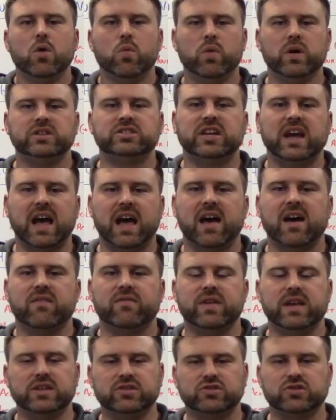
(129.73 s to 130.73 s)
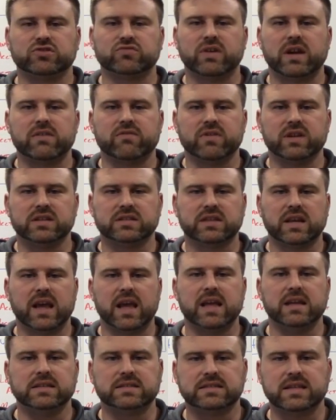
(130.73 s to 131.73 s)
which have interest rate risk
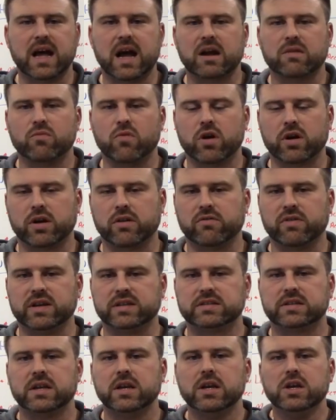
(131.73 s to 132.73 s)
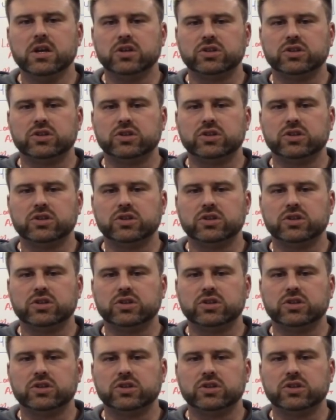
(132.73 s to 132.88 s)
and stock market risk.